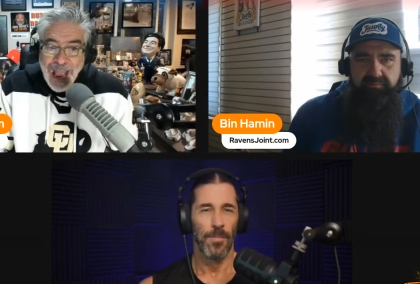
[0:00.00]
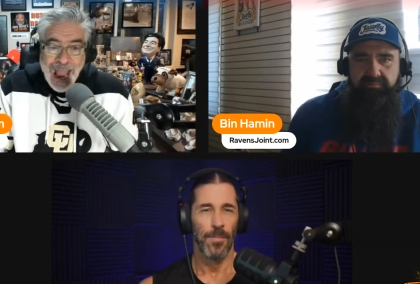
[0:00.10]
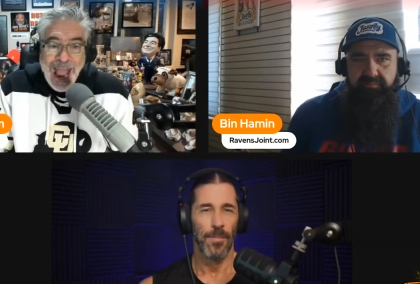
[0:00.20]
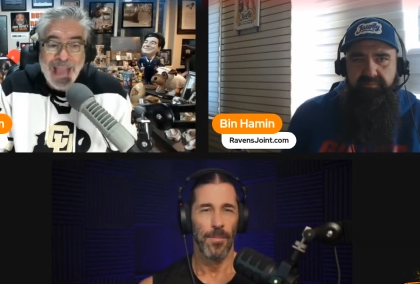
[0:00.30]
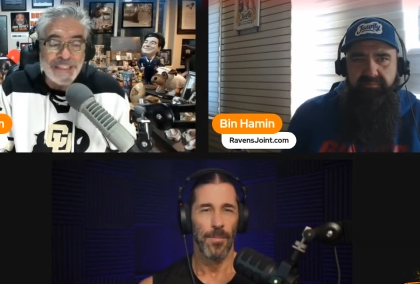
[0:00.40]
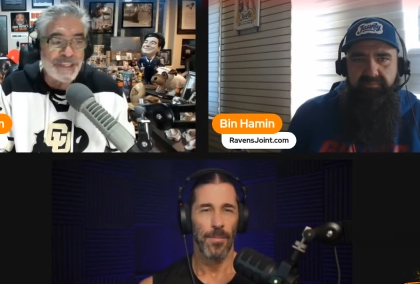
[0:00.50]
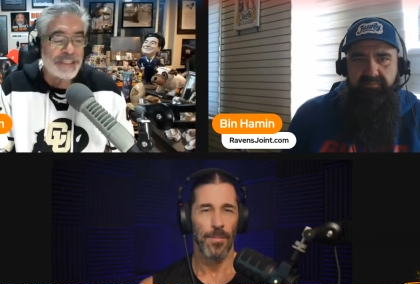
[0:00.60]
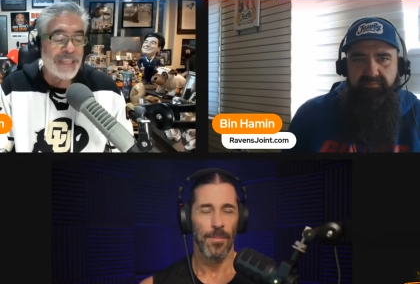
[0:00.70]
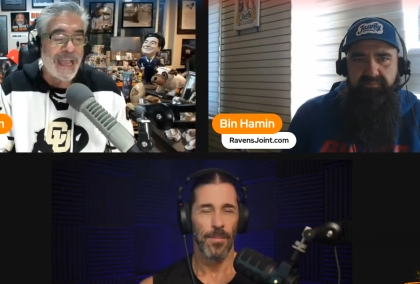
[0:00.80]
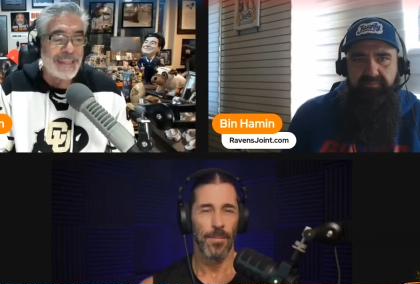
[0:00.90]
Speaker 1: I, I
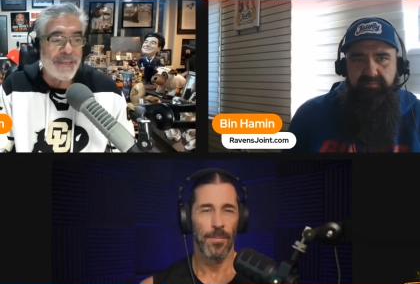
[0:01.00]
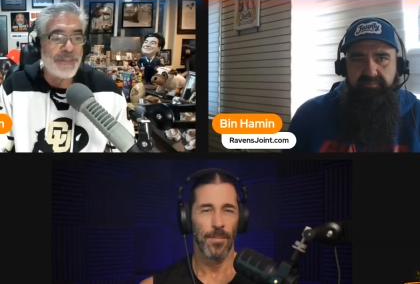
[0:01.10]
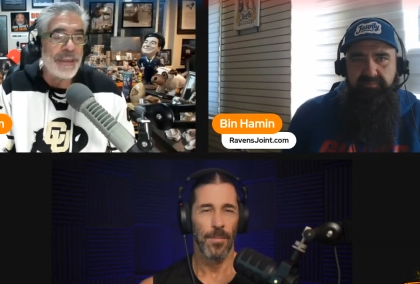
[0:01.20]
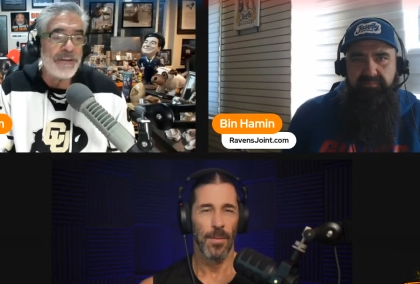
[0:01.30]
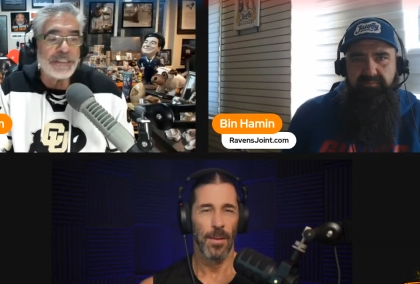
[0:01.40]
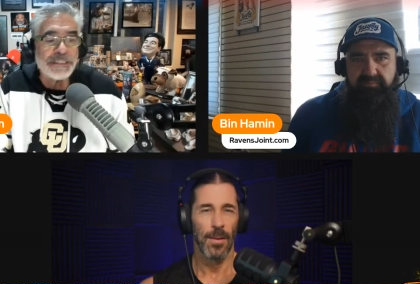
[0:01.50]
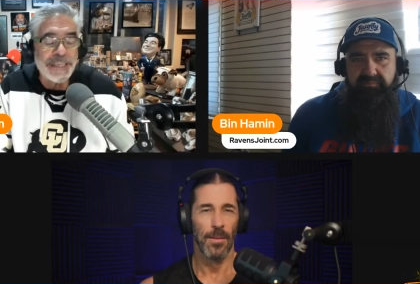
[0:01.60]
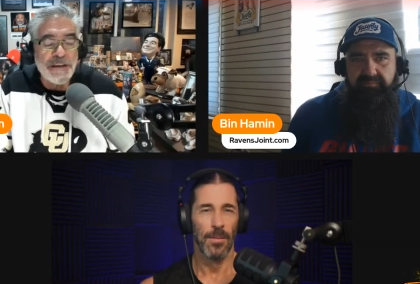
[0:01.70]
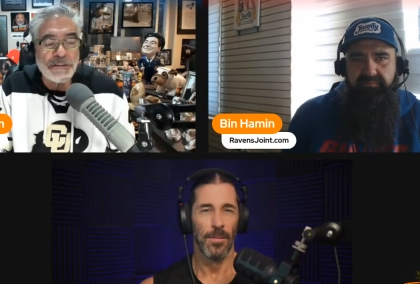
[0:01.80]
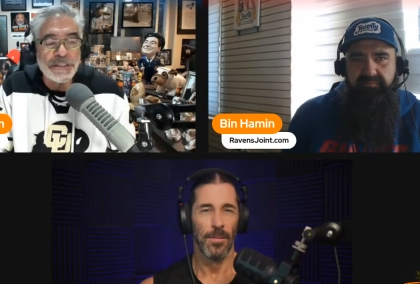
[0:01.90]
just, I there's
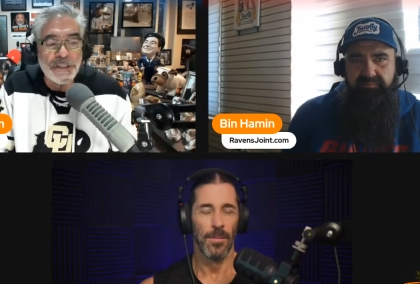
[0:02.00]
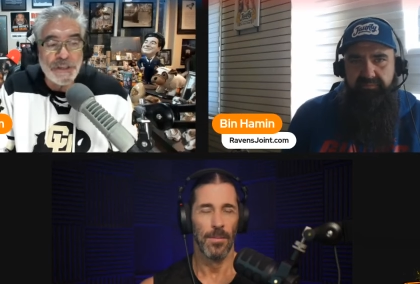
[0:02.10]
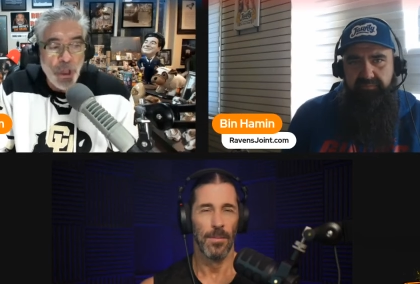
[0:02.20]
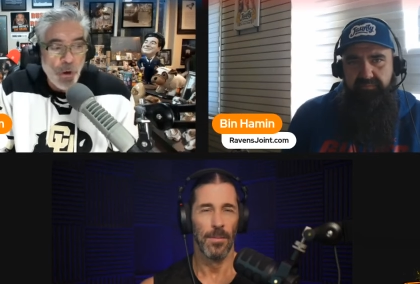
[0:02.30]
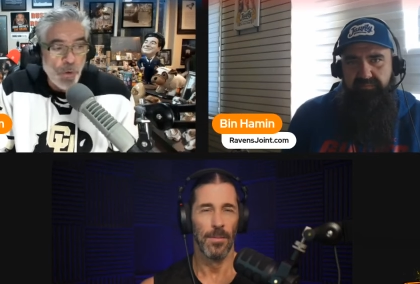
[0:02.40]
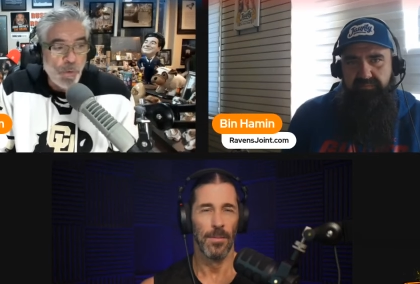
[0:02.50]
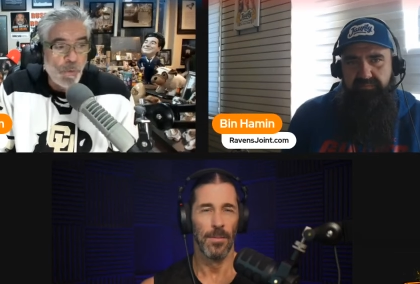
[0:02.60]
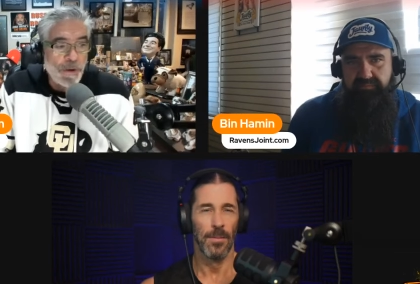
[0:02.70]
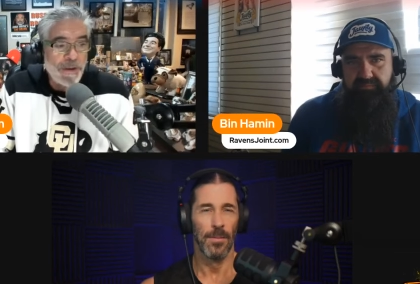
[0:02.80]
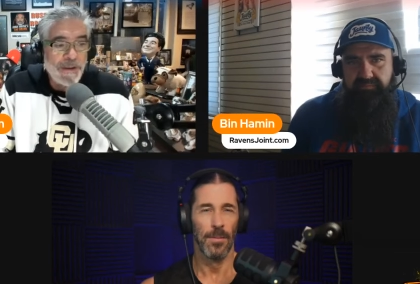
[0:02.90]
there's
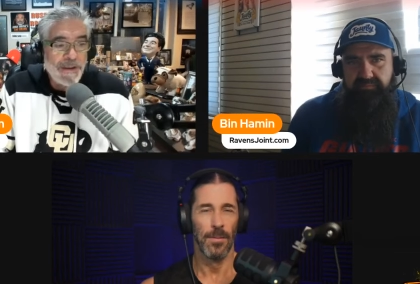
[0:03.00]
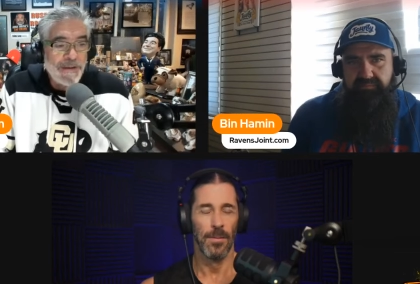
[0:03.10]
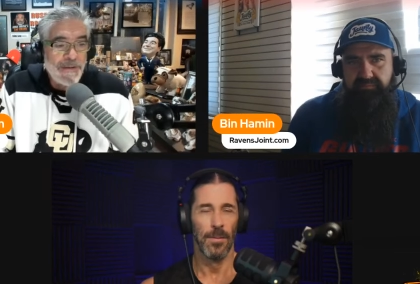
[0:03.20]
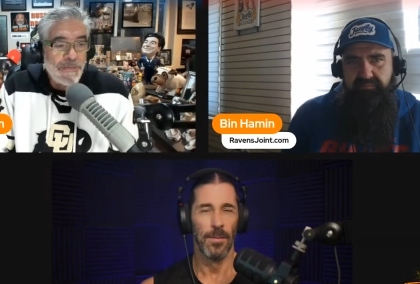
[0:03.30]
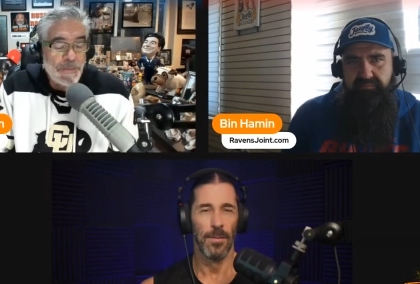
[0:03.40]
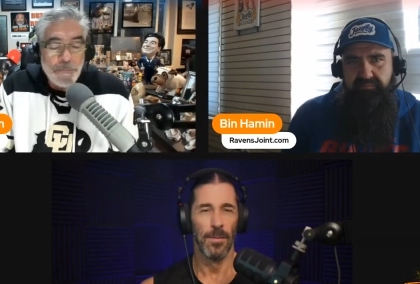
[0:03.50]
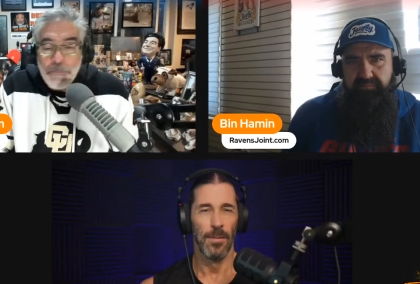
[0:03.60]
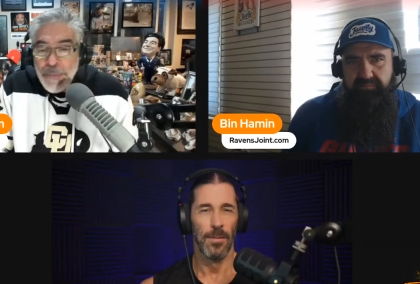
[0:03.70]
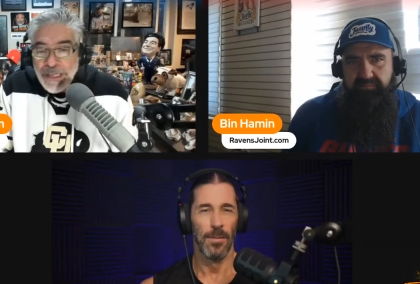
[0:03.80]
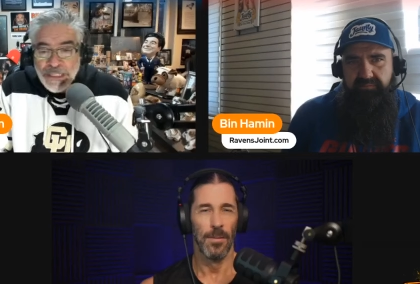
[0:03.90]
no
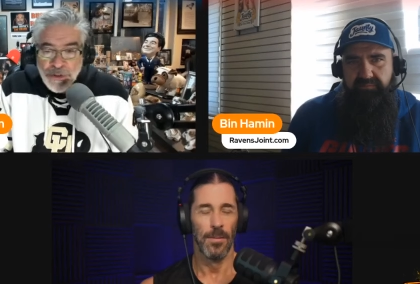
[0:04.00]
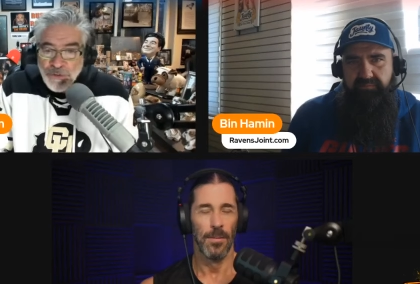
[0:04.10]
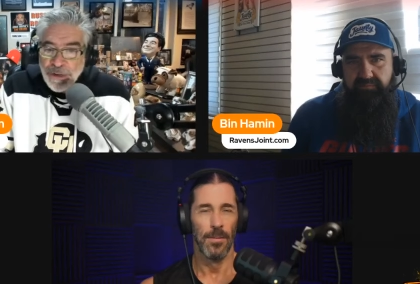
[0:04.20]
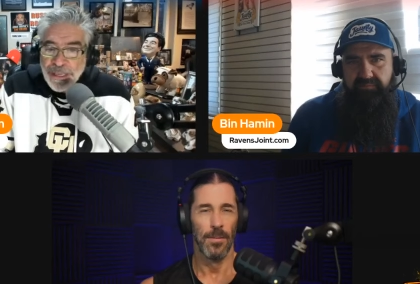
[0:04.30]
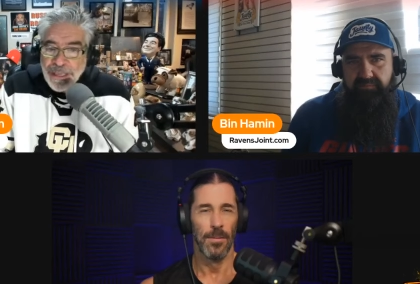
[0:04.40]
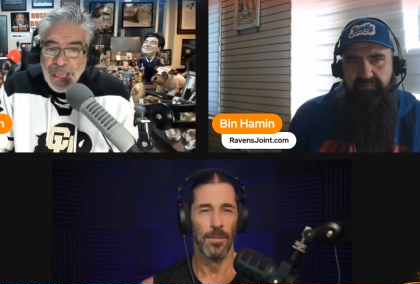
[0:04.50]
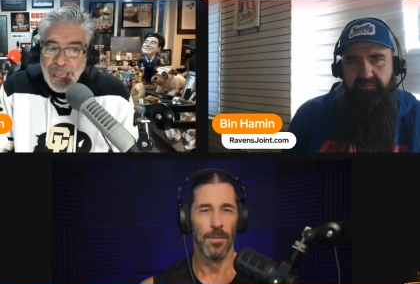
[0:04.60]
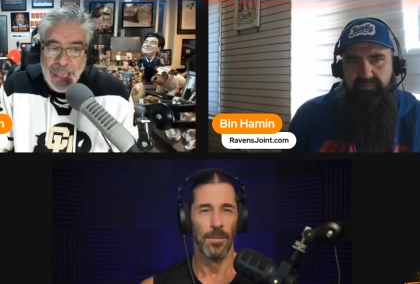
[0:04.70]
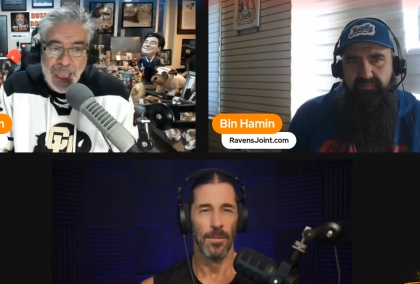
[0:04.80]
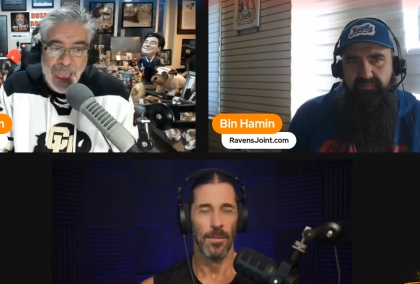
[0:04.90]
mystery
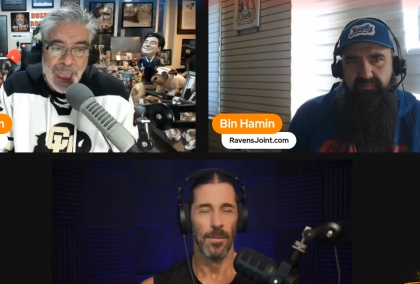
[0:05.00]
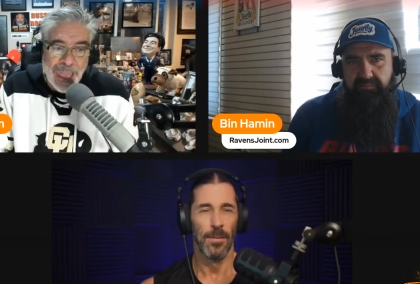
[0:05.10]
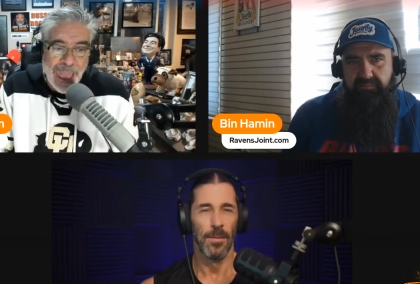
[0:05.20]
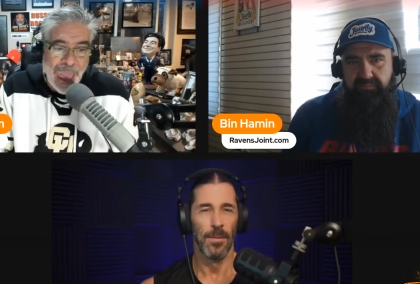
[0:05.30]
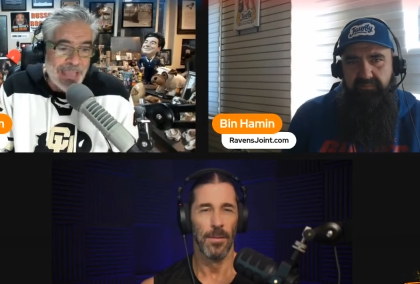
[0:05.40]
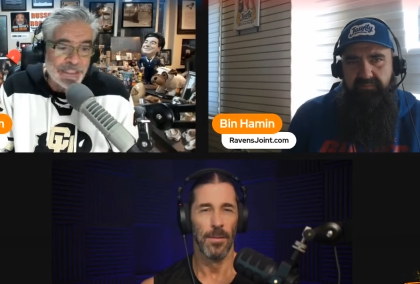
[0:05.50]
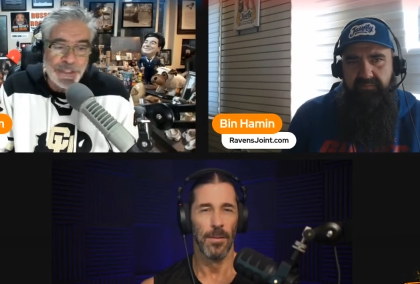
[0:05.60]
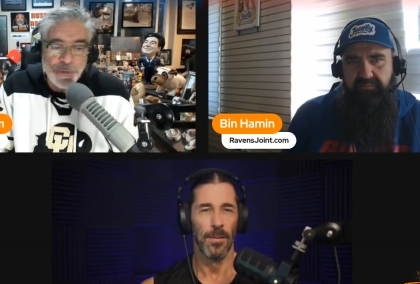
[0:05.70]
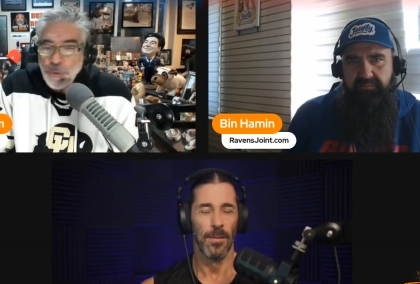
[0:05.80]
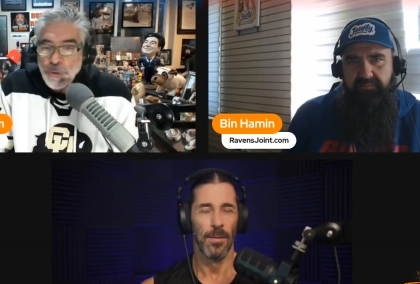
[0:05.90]
as
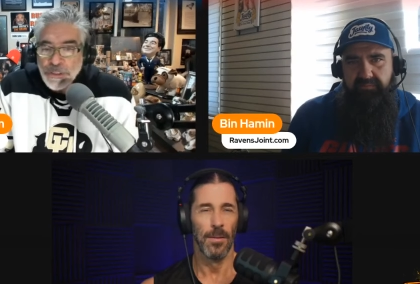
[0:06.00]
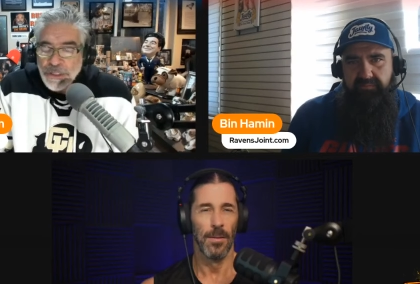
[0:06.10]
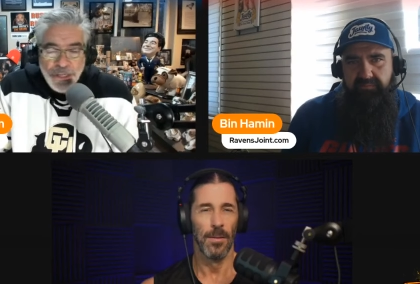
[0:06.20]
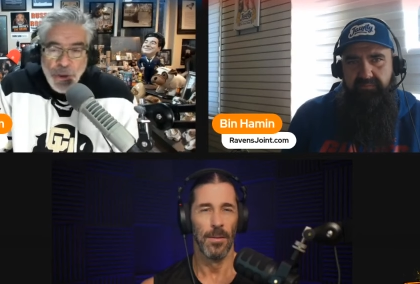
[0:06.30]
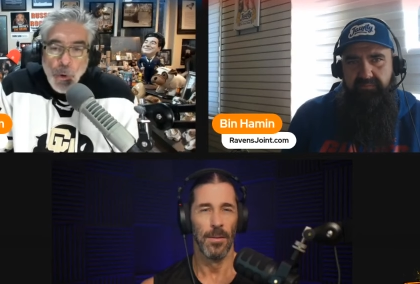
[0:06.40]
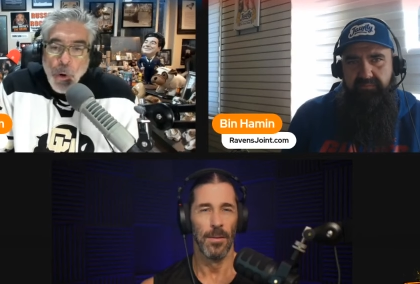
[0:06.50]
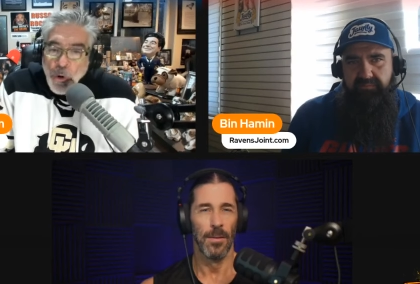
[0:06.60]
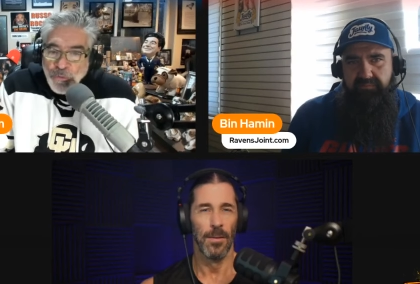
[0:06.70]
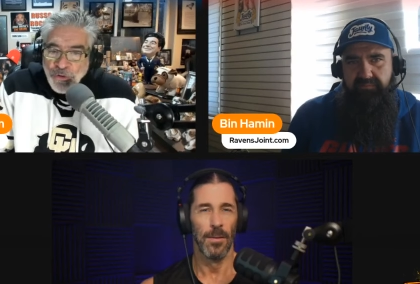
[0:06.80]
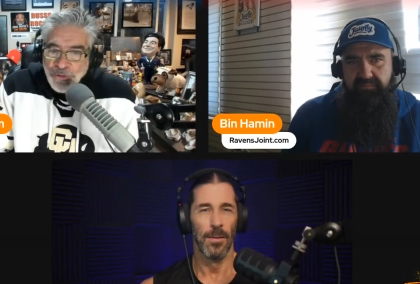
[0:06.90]
to who's going to go
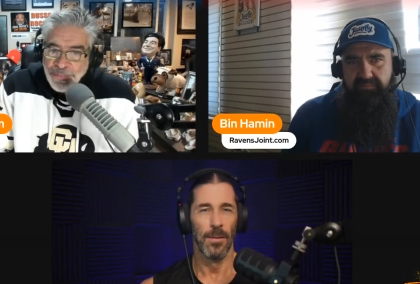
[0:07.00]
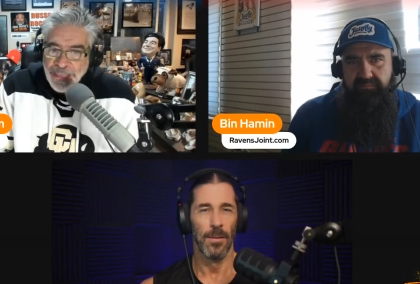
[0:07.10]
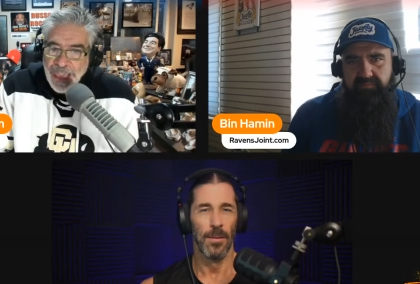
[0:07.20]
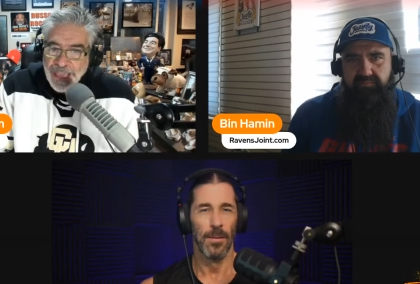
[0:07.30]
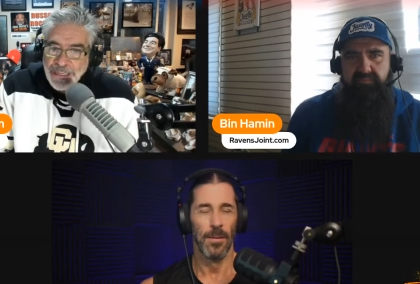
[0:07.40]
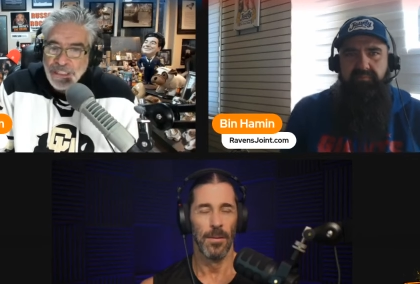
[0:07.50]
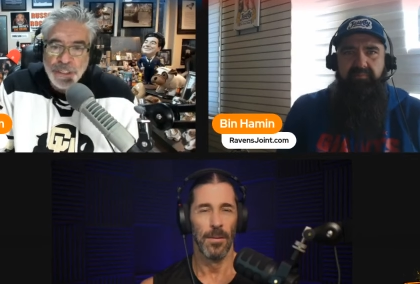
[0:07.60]
over in the end.